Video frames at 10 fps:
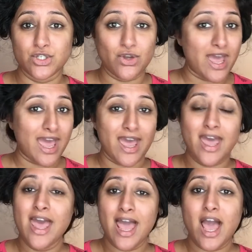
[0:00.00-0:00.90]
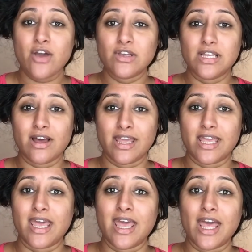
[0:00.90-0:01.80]
your hair how you
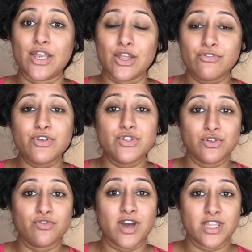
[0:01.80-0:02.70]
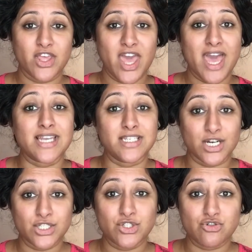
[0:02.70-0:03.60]
like it, and if you do find that your hair
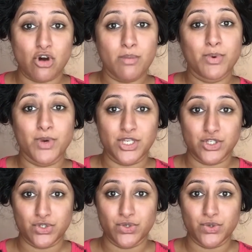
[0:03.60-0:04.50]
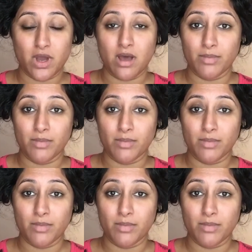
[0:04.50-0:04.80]
does drop when you do